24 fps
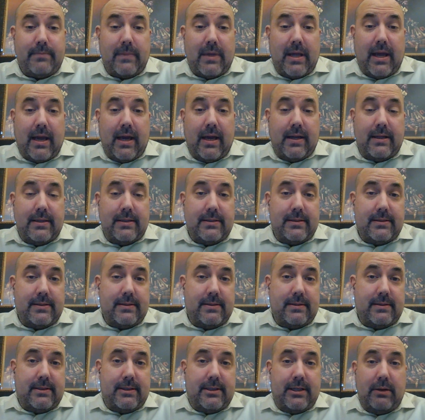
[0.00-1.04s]
And
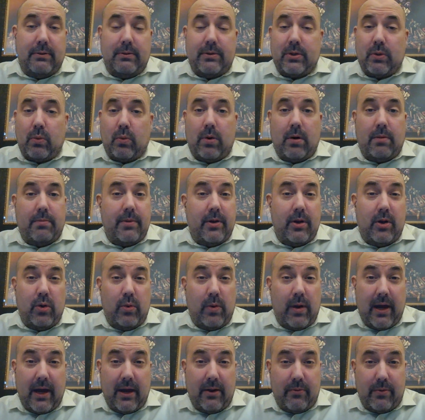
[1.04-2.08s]
she was a woman who
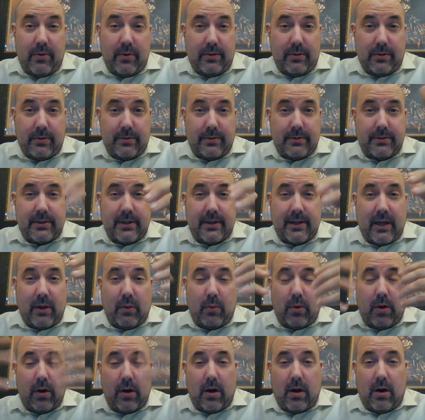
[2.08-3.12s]
had rules, and they
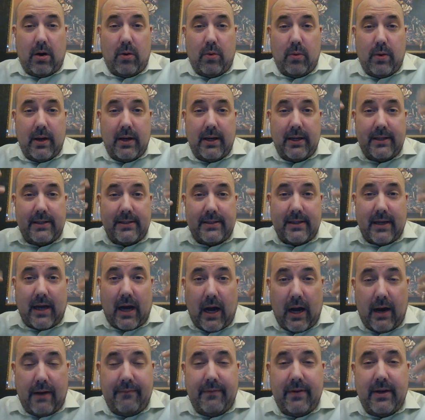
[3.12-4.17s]
weren't always
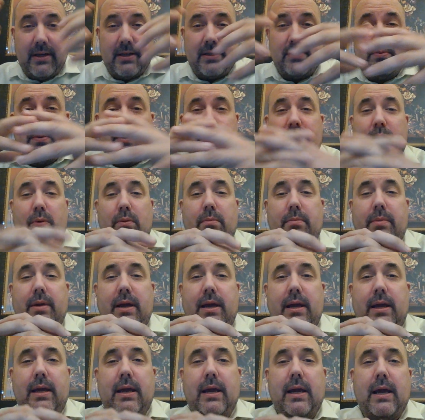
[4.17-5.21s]
obvious what they would
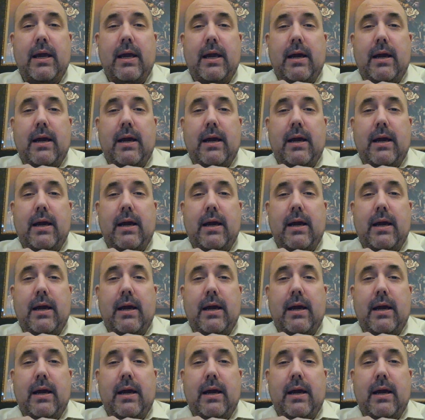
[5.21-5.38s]
be.